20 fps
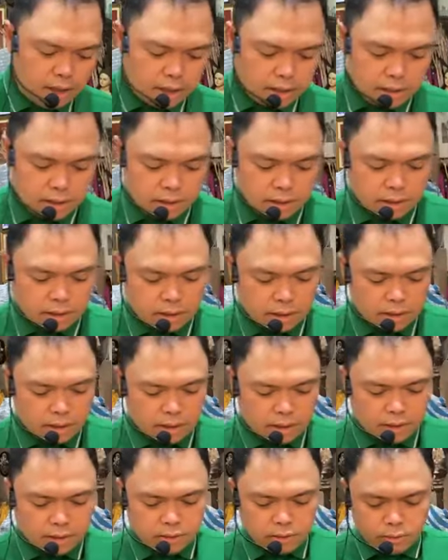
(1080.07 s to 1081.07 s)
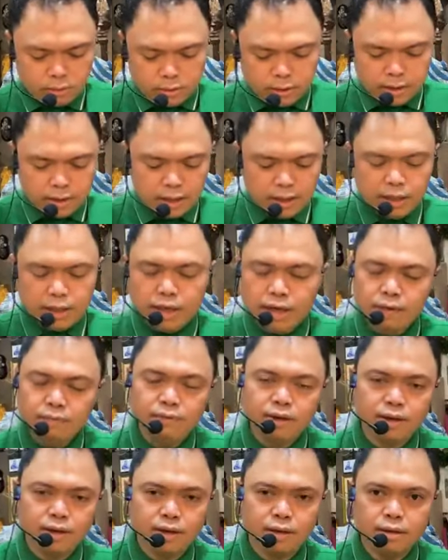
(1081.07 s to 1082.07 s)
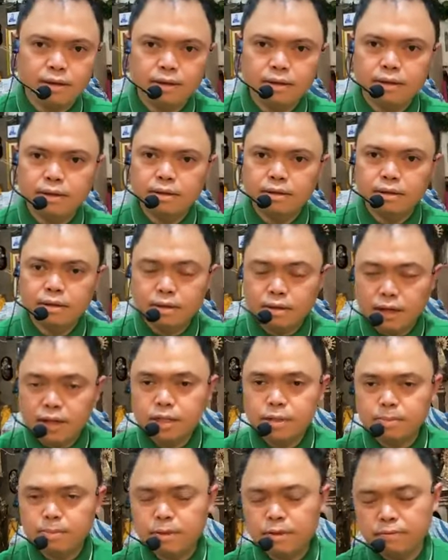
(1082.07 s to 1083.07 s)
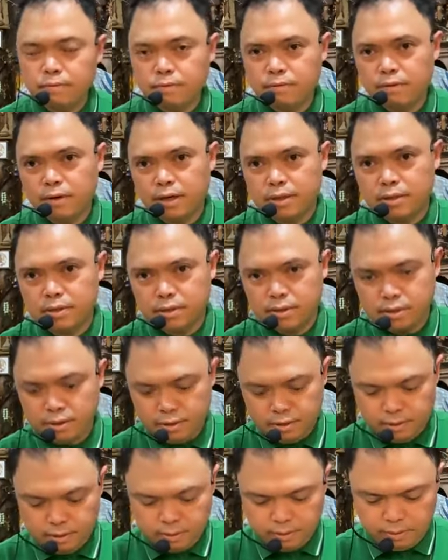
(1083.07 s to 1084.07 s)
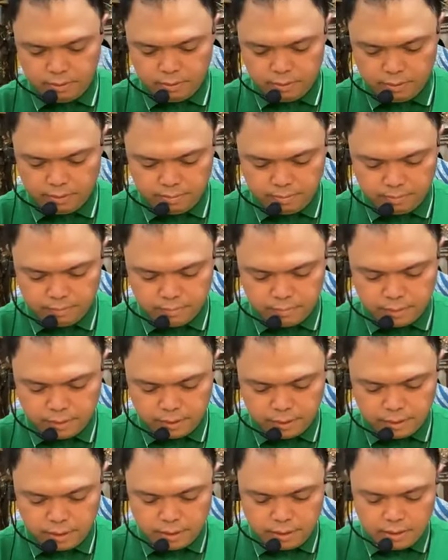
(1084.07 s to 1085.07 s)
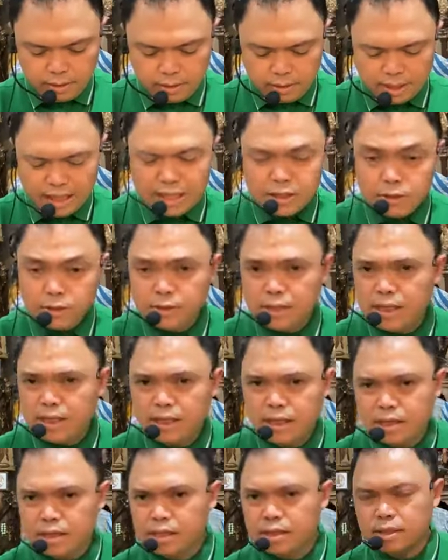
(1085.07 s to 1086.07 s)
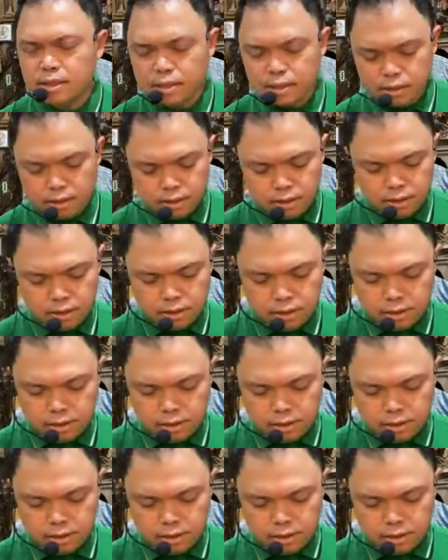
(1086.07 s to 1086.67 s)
This is totally living the gospel of Christ. Can't you see this?